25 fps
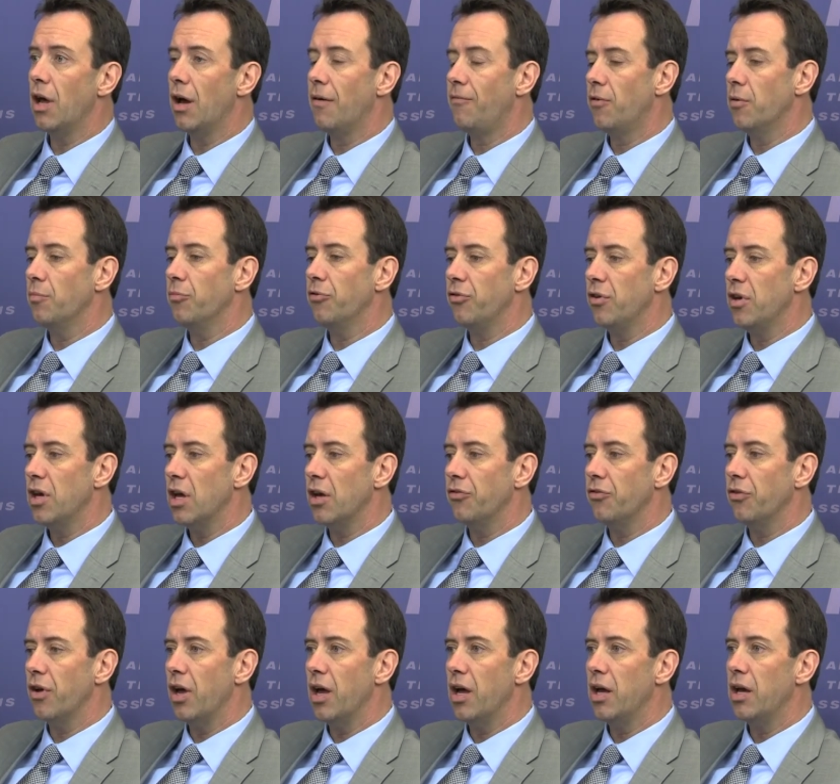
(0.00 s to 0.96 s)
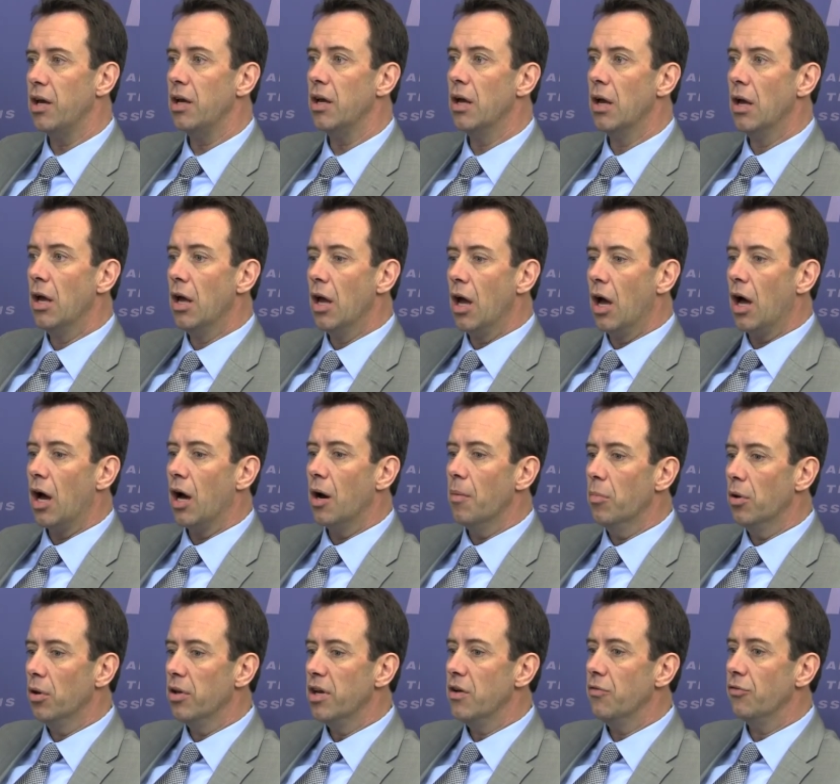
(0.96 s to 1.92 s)
FMCSA
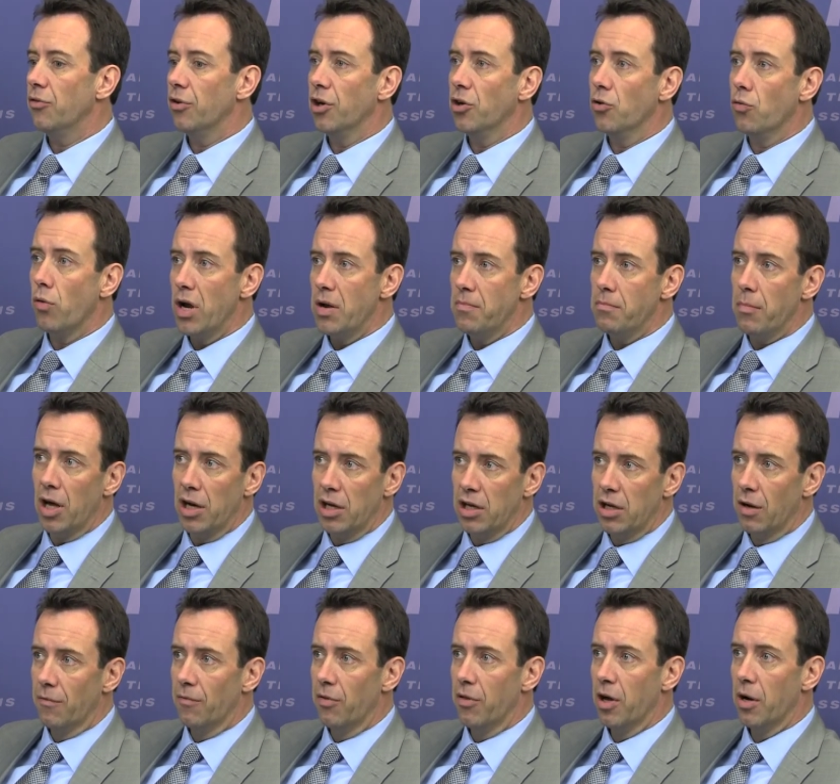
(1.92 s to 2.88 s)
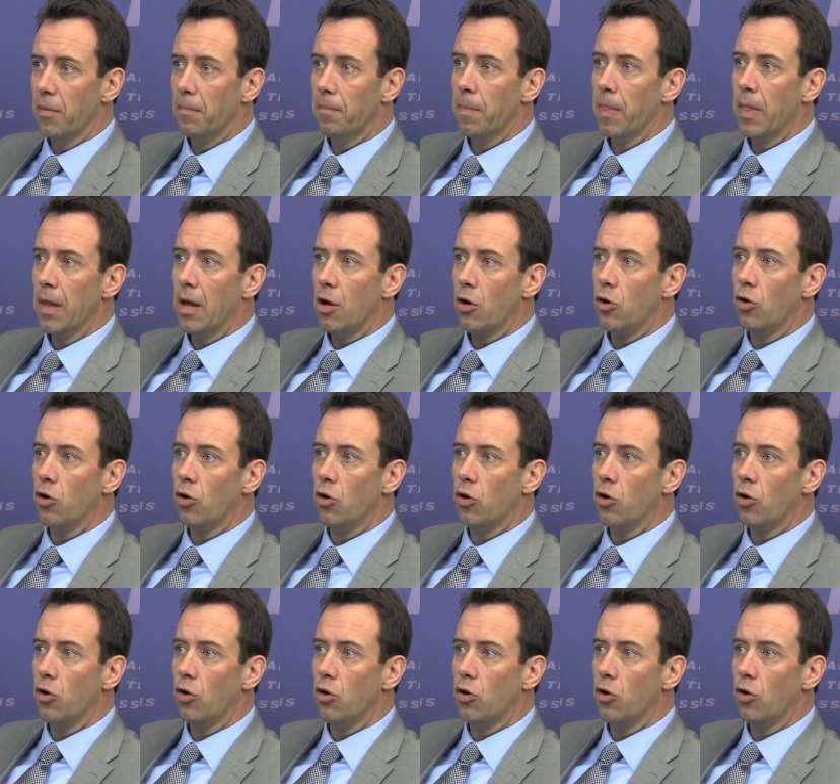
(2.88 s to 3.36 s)
uh, believes that a great many of them